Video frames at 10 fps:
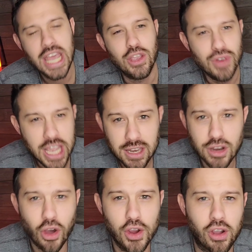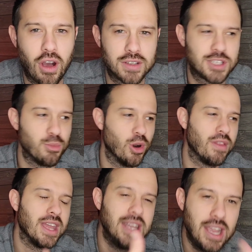You need to know your
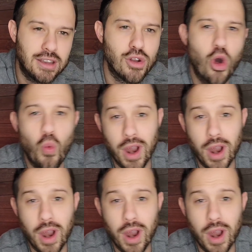customer. They need to know